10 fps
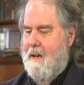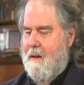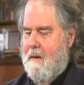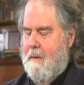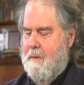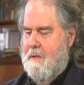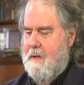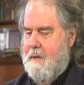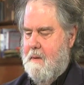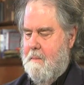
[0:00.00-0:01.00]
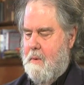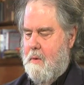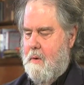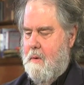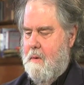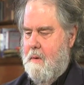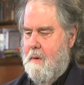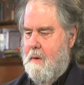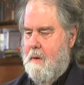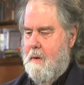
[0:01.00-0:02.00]
I would think more
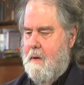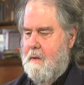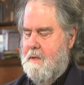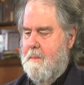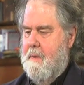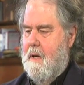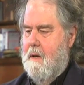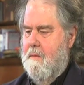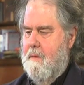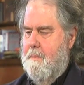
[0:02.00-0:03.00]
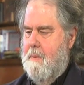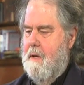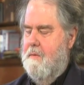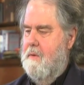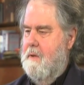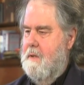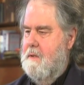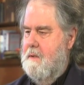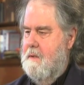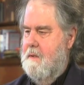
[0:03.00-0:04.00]
of some kind of a
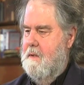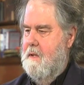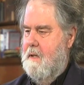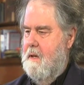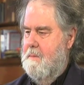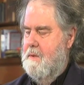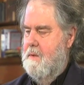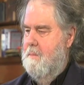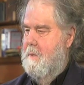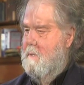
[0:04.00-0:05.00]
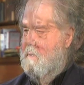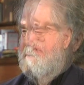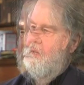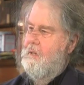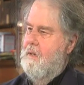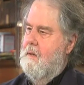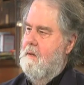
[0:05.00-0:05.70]
playfulness that comes through me, and